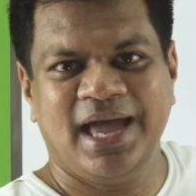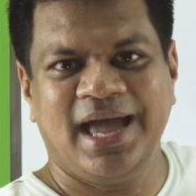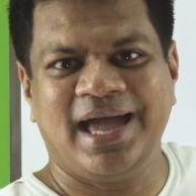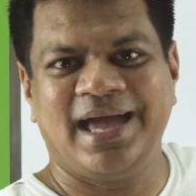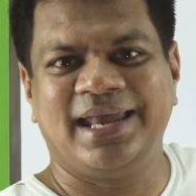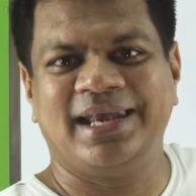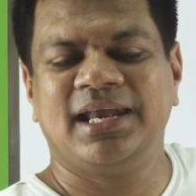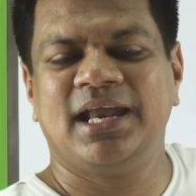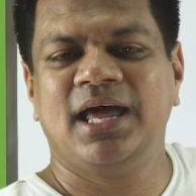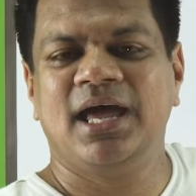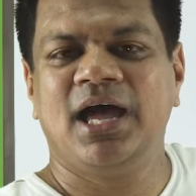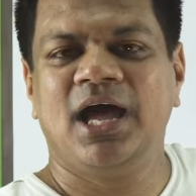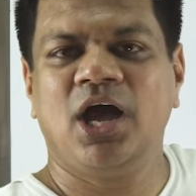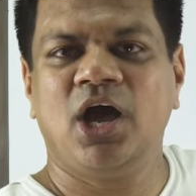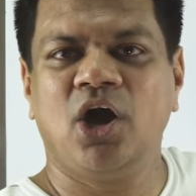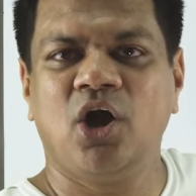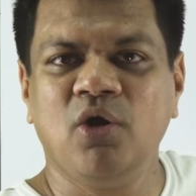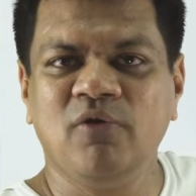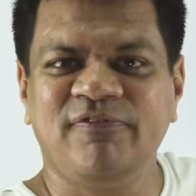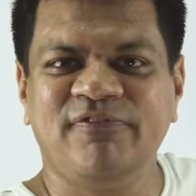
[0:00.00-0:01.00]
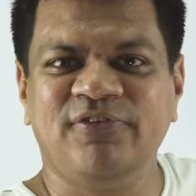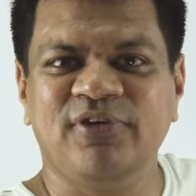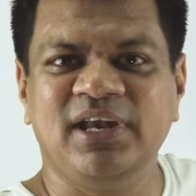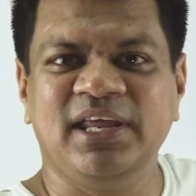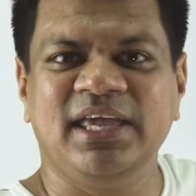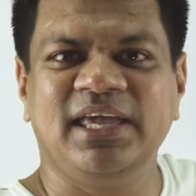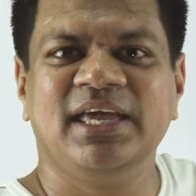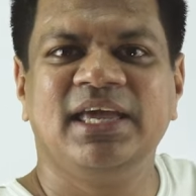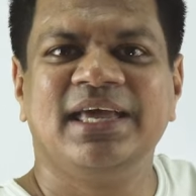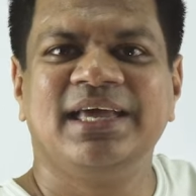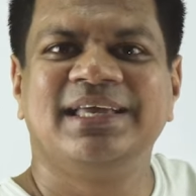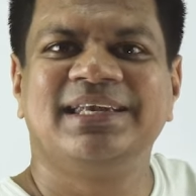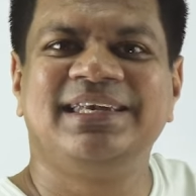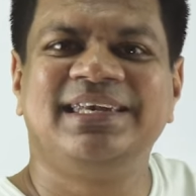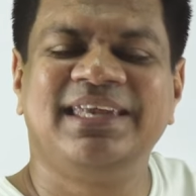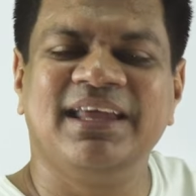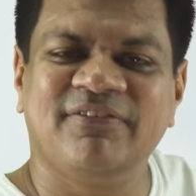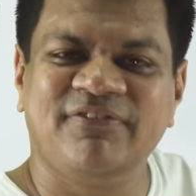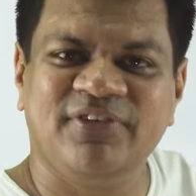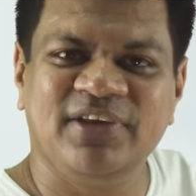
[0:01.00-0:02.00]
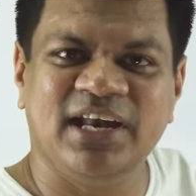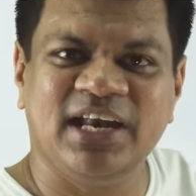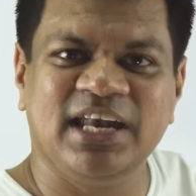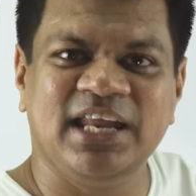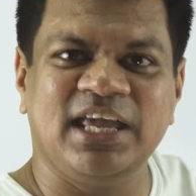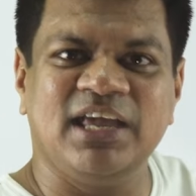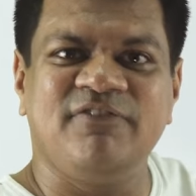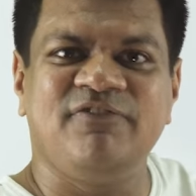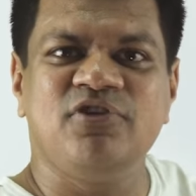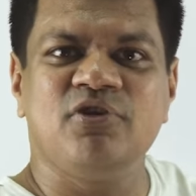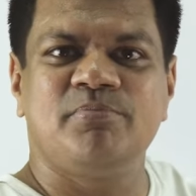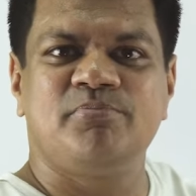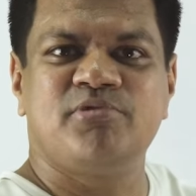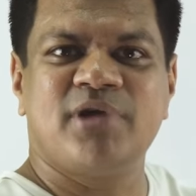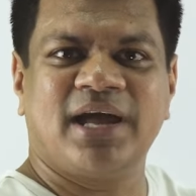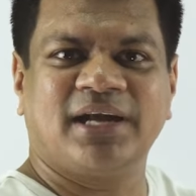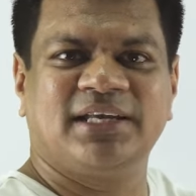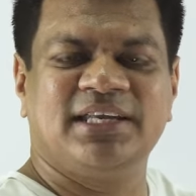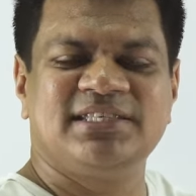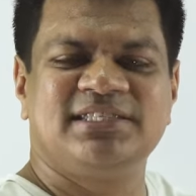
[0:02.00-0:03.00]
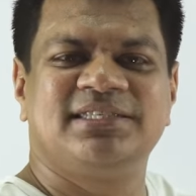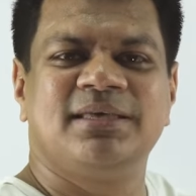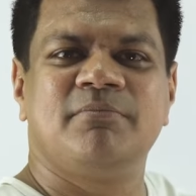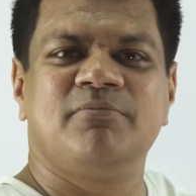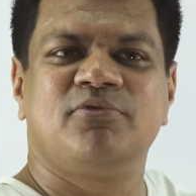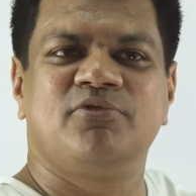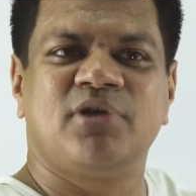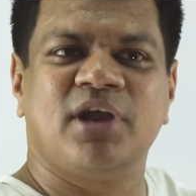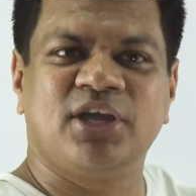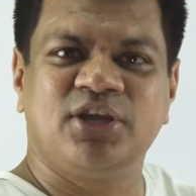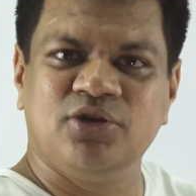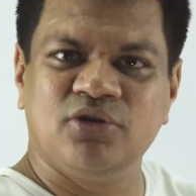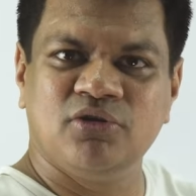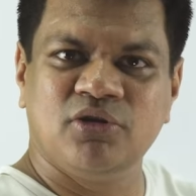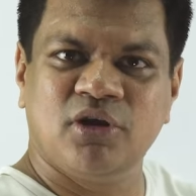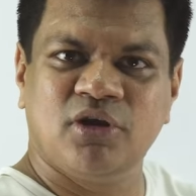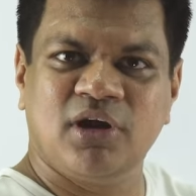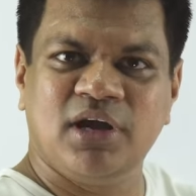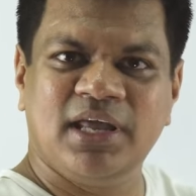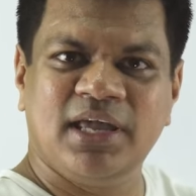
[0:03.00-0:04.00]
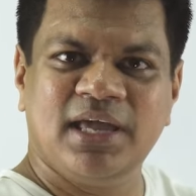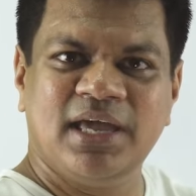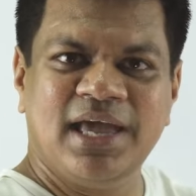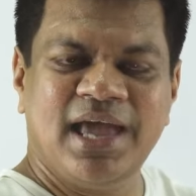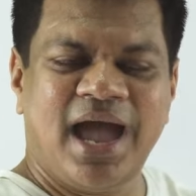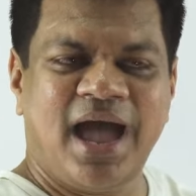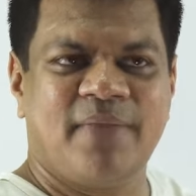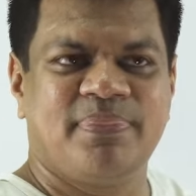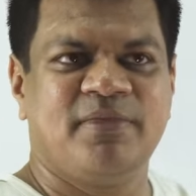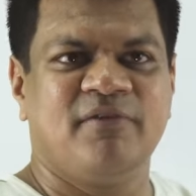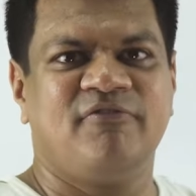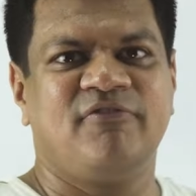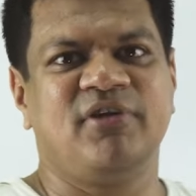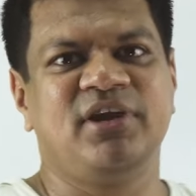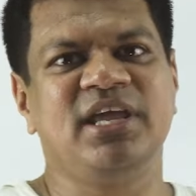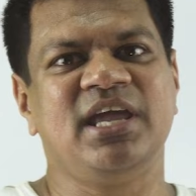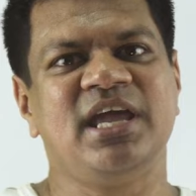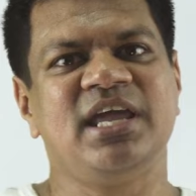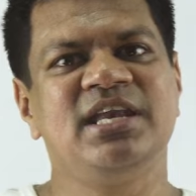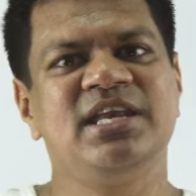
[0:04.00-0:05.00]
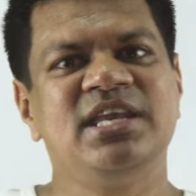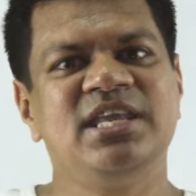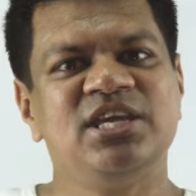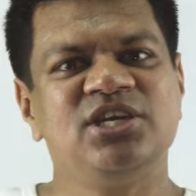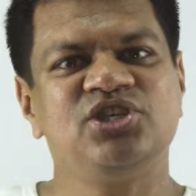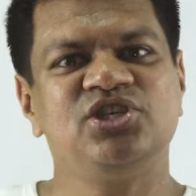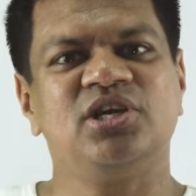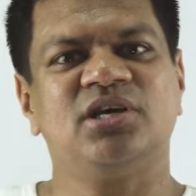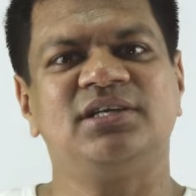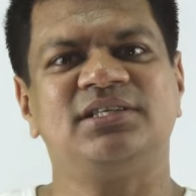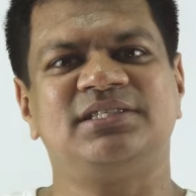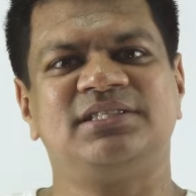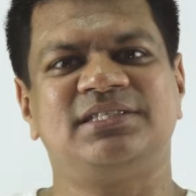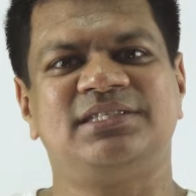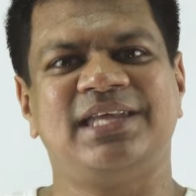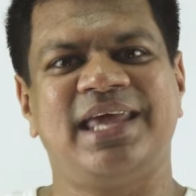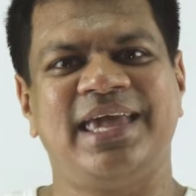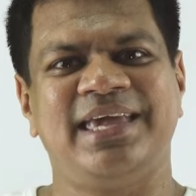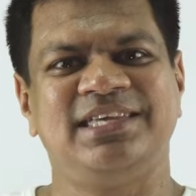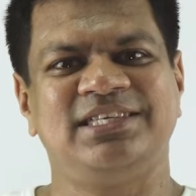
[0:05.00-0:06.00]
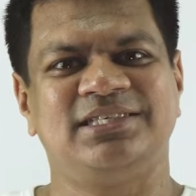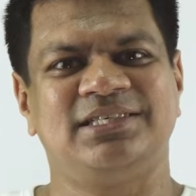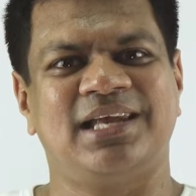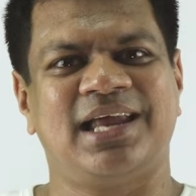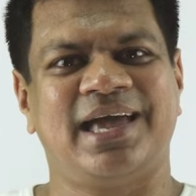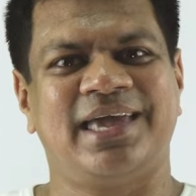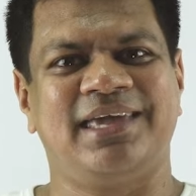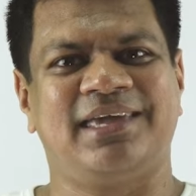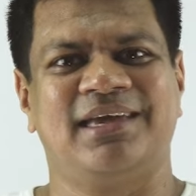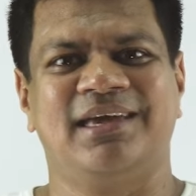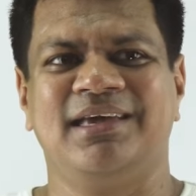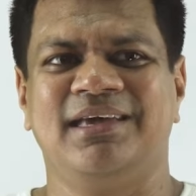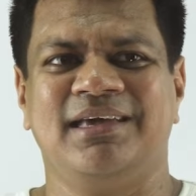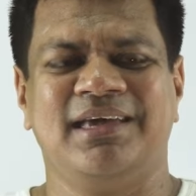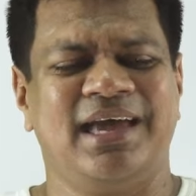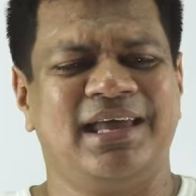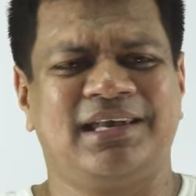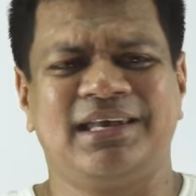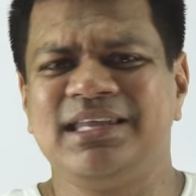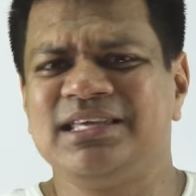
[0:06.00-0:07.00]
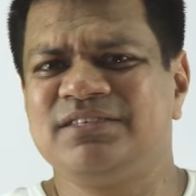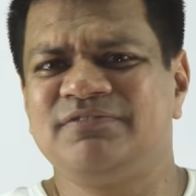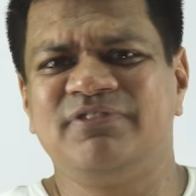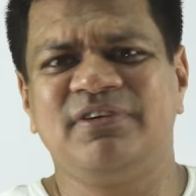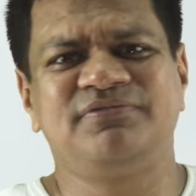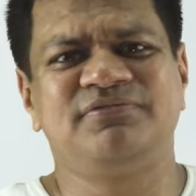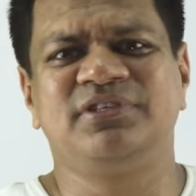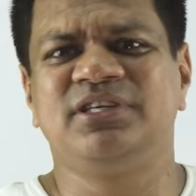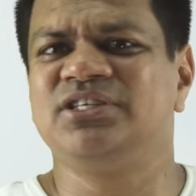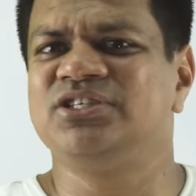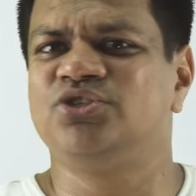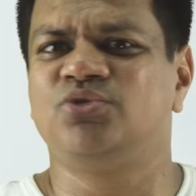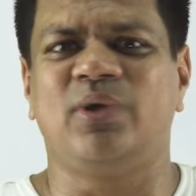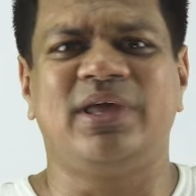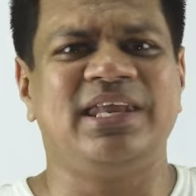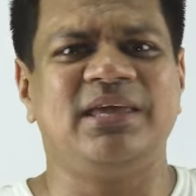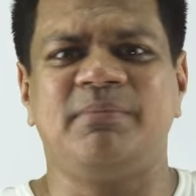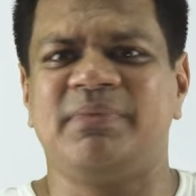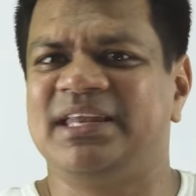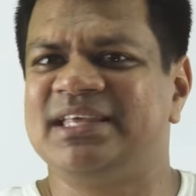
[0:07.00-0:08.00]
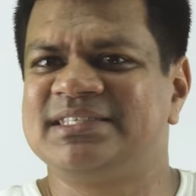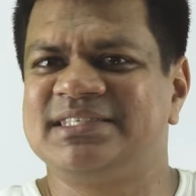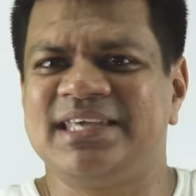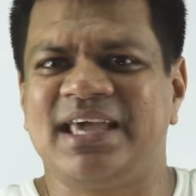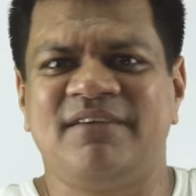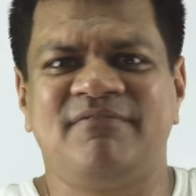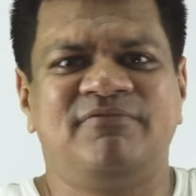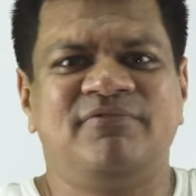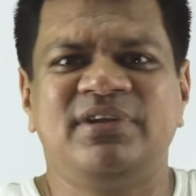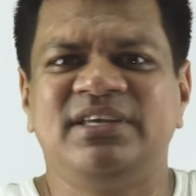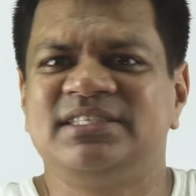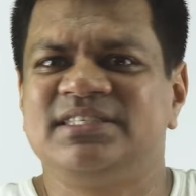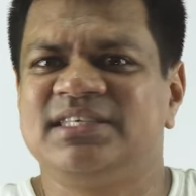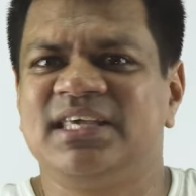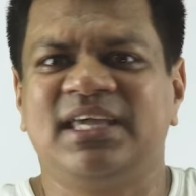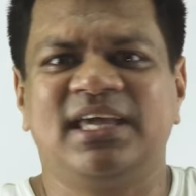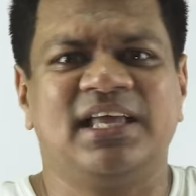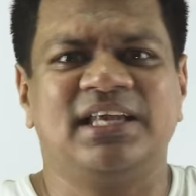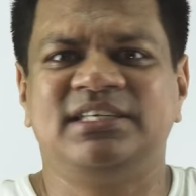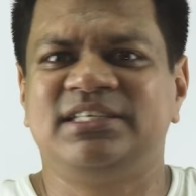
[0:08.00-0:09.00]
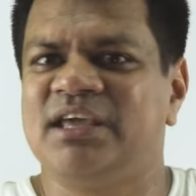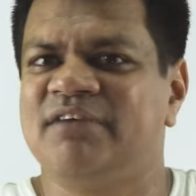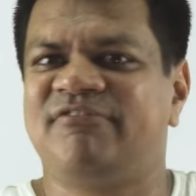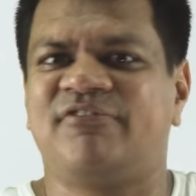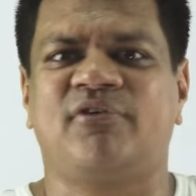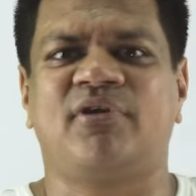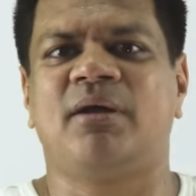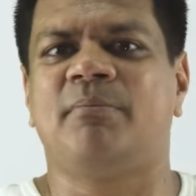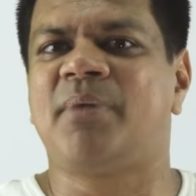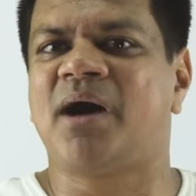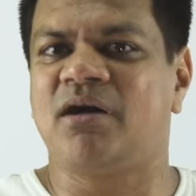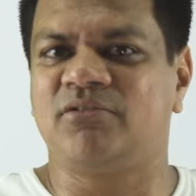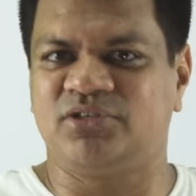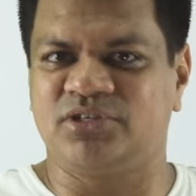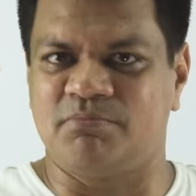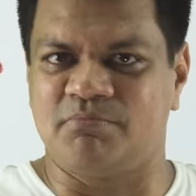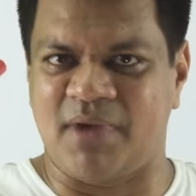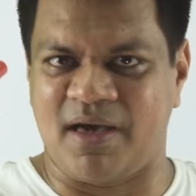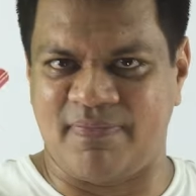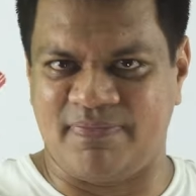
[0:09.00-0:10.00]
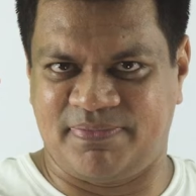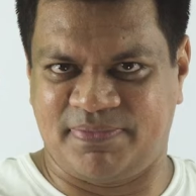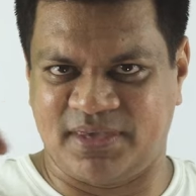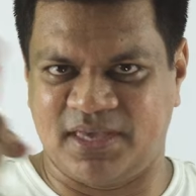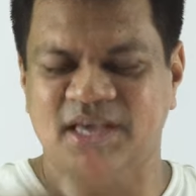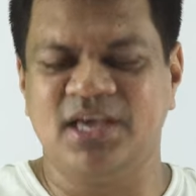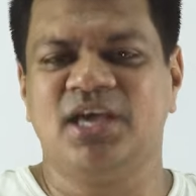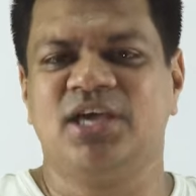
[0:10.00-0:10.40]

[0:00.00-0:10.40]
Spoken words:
and hopefully, definitely, if you practice them regularly at the very initial stage, like at least 15-20 minutes every single day for about a month,